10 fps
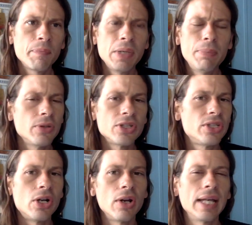people just
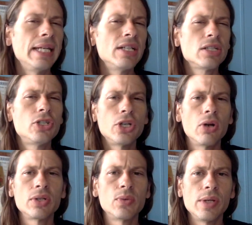don't like he just
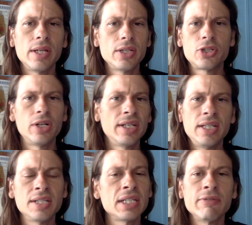jokes with his tricks
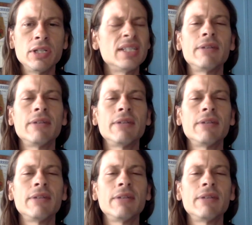he doesn't even he's